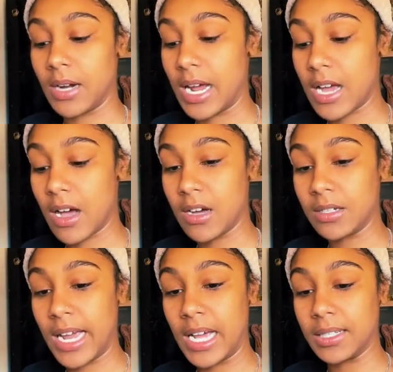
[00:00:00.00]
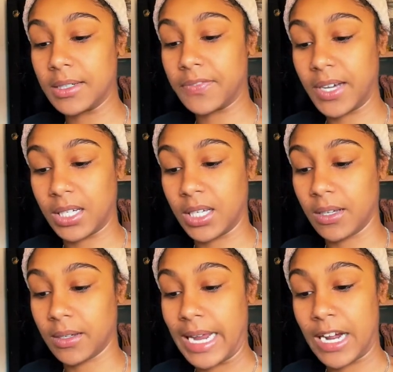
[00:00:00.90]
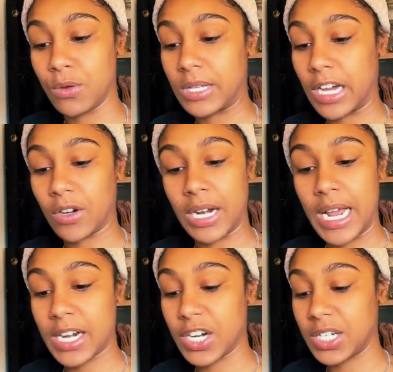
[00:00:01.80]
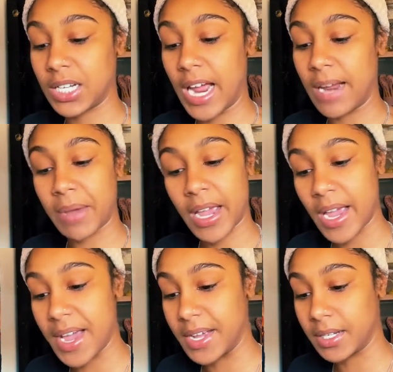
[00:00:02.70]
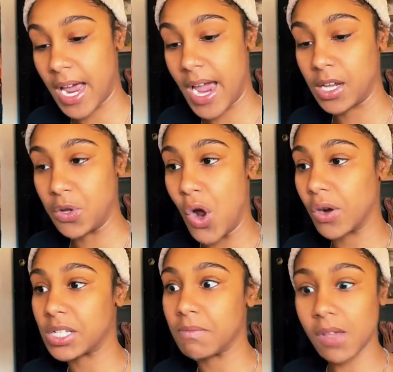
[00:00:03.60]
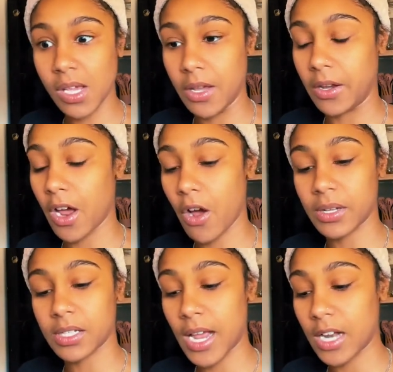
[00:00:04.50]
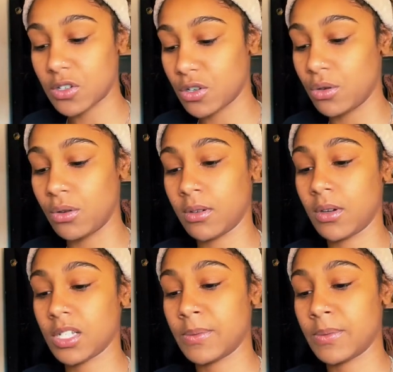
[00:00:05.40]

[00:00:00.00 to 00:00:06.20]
Now your whole day a little funky. Now you taking on the energy like, man, like, you know, it's me. No, it's not you.